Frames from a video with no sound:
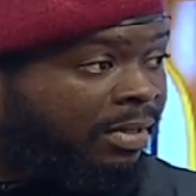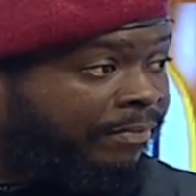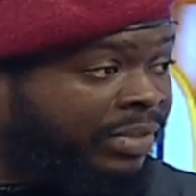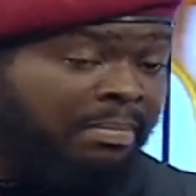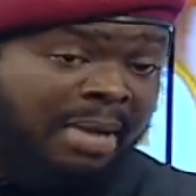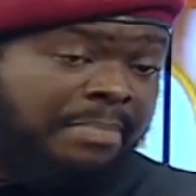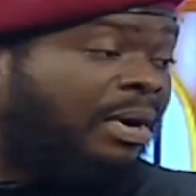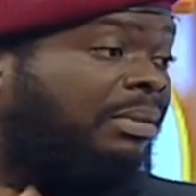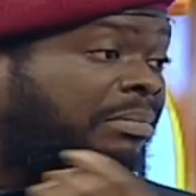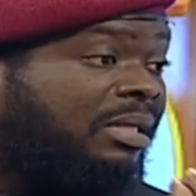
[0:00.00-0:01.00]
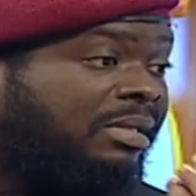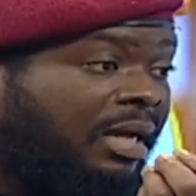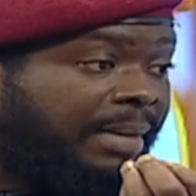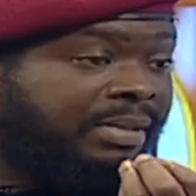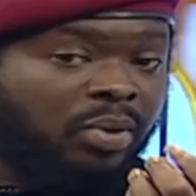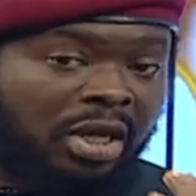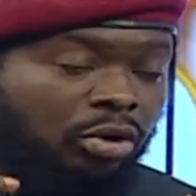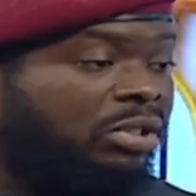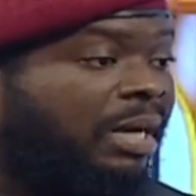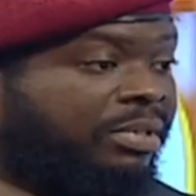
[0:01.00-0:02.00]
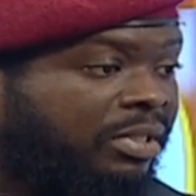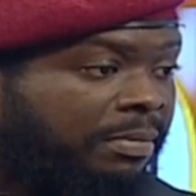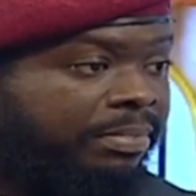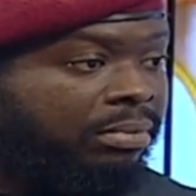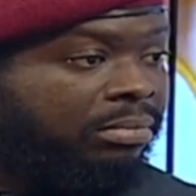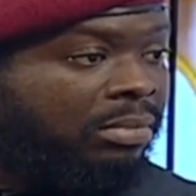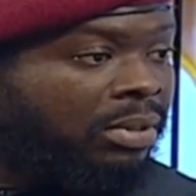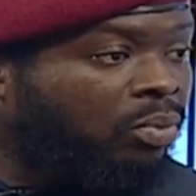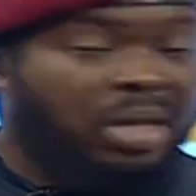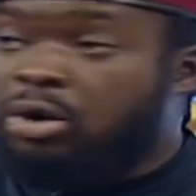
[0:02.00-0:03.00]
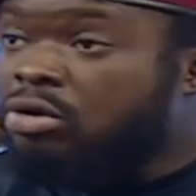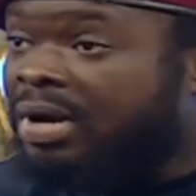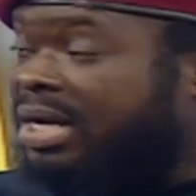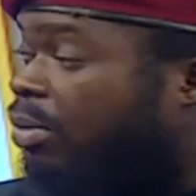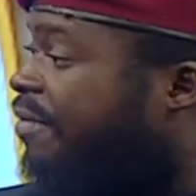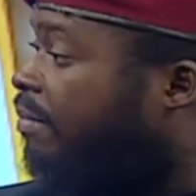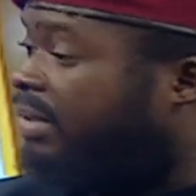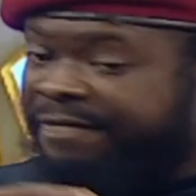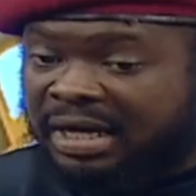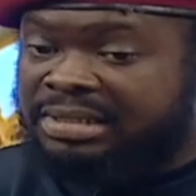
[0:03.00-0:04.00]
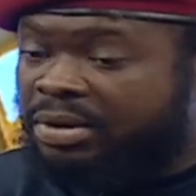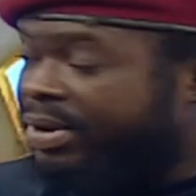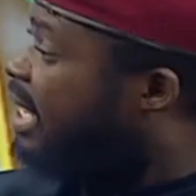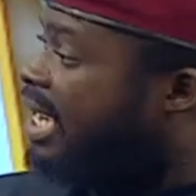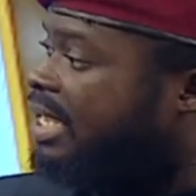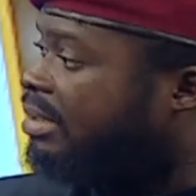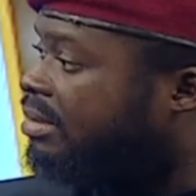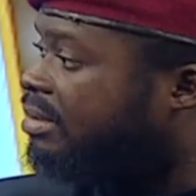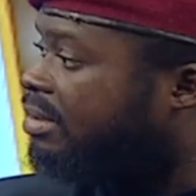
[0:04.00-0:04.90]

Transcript: My problem is, sir, Captain, we cannot jump ship. We cannot run away from the fact that we are Ghanaians.